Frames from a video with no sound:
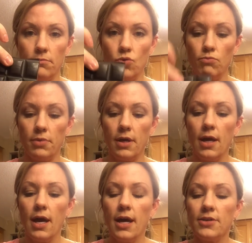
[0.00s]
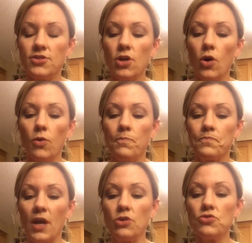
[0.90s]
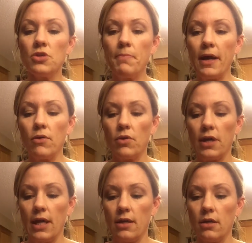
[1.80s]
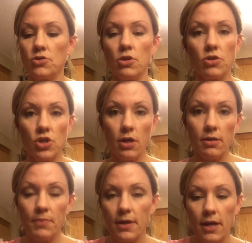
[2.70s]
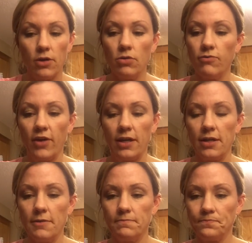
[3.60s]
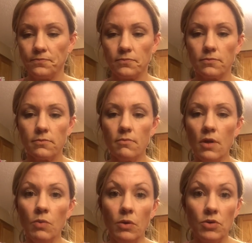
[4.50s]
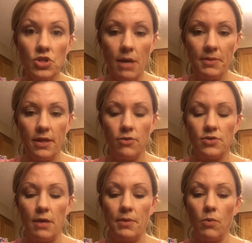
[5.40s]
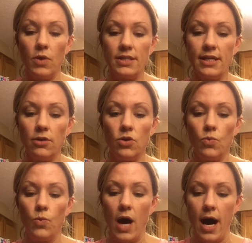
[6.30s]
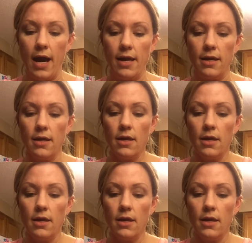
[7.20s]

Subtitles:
boom. So I usually buy organic dark chocolate, but I couldn't find it when I went shopping the other day. But I want to tell you why